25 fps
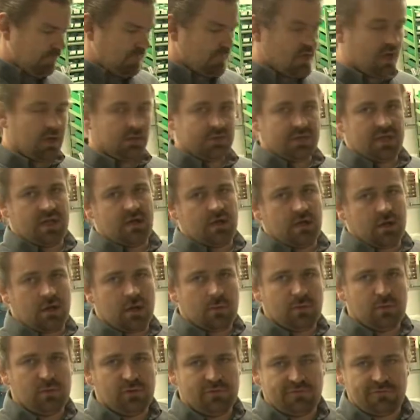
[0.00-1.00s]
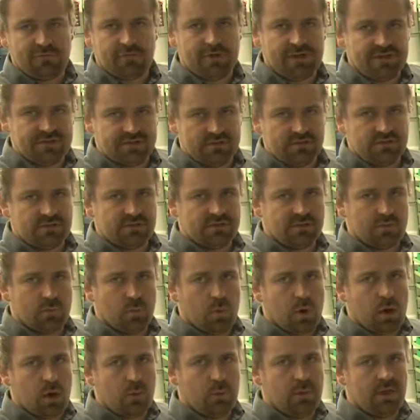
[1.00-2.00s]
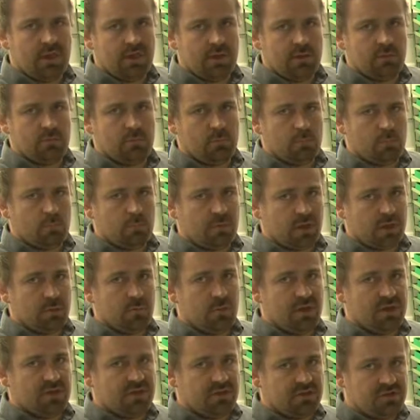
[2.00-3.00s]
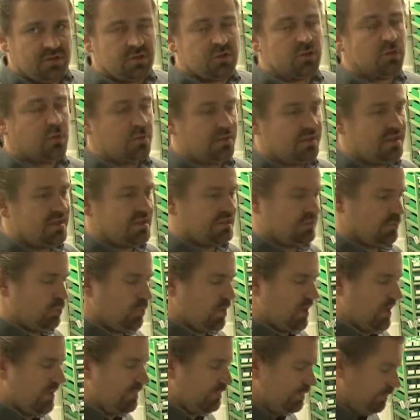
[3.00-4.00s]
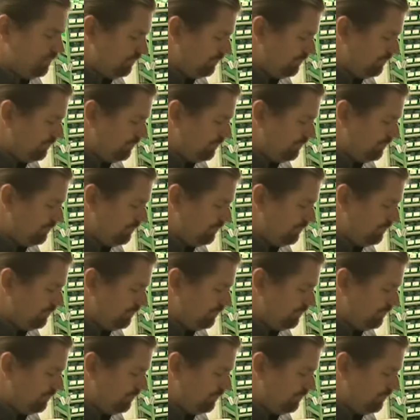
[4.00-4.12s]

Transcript: Now there are a couple of reasons why we recommend to do it this way.